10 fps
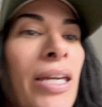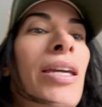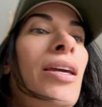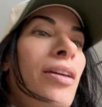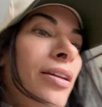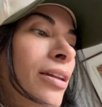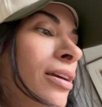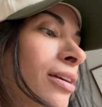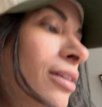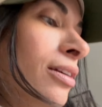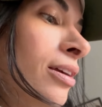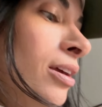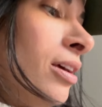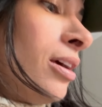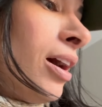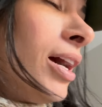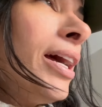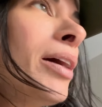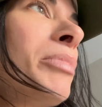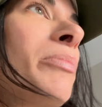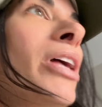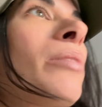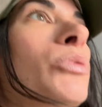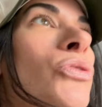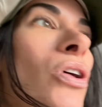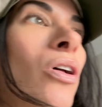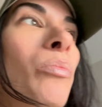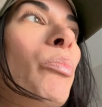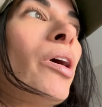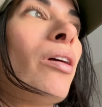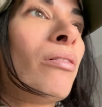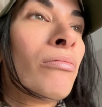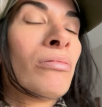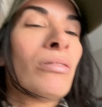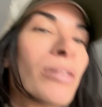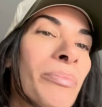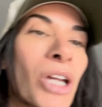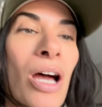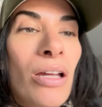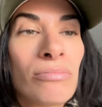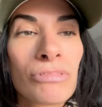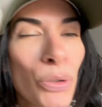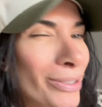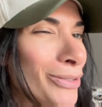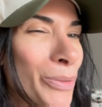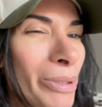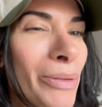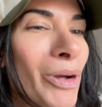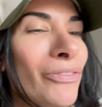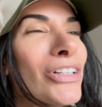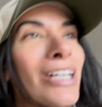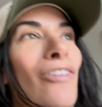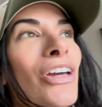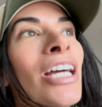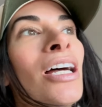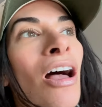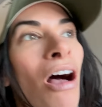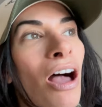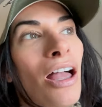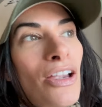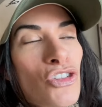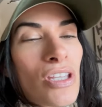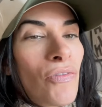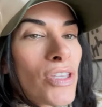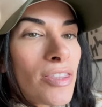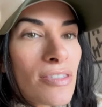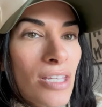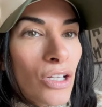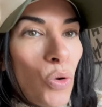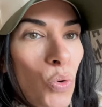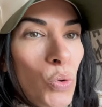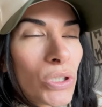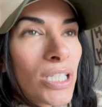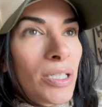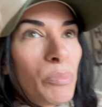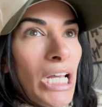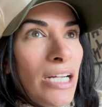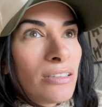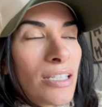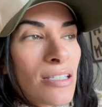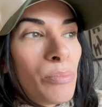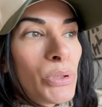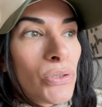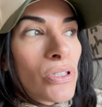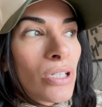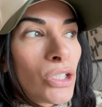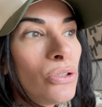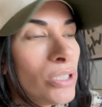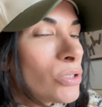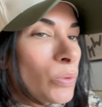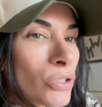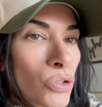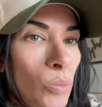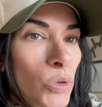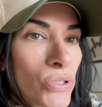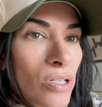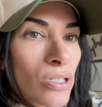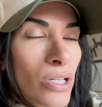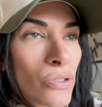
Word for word: And I had my black boots on, but I'm not going to go put them on for the outfit. I just have the, these like old like black lace up boots. Like you need to wear snow boots outside.